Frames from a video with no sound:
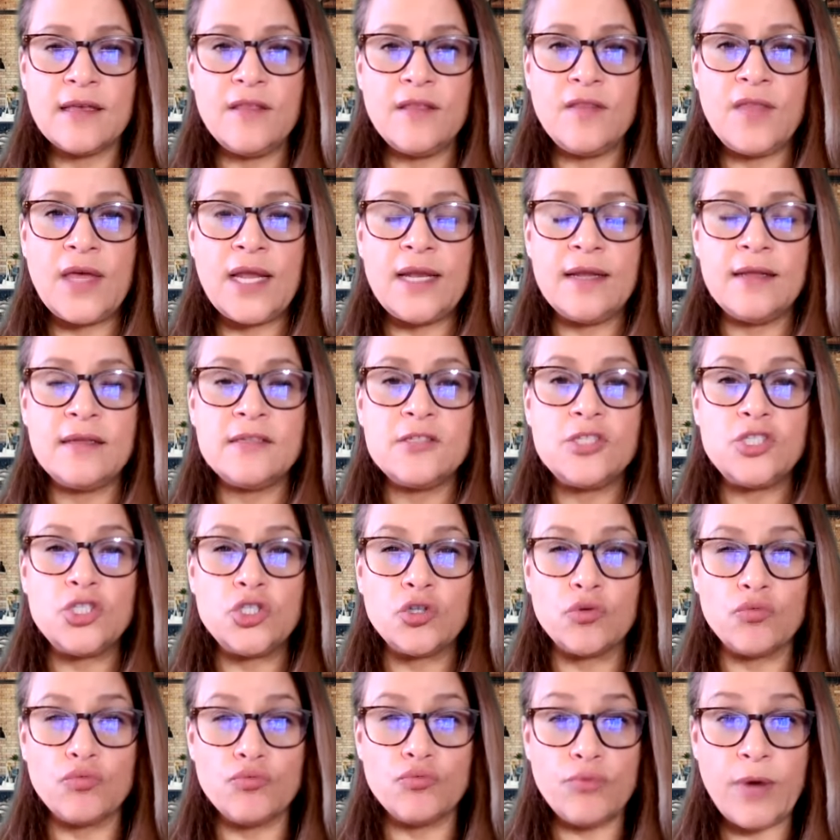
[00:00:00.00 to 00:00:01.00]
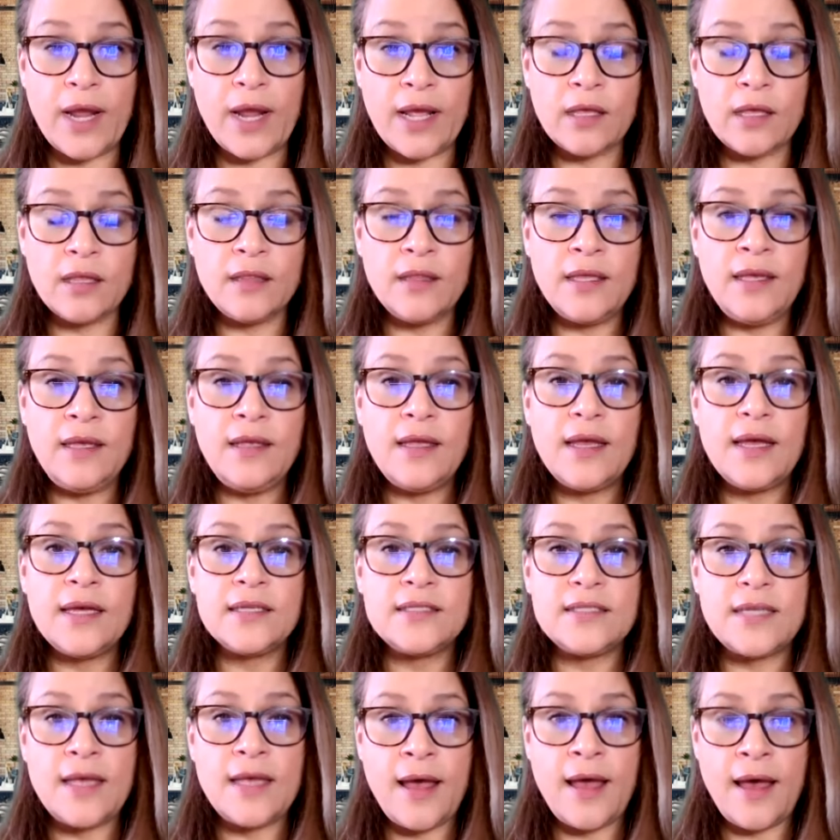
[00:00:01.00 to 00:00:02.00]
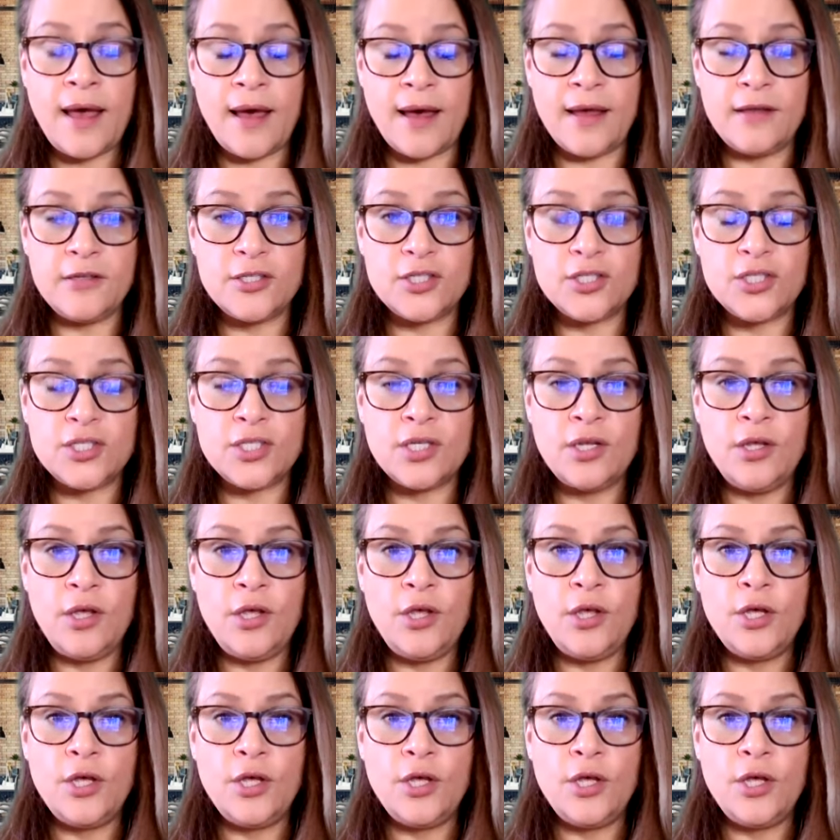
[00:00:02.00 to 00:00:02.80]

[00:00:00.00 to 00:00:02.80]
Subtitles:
that is directly attached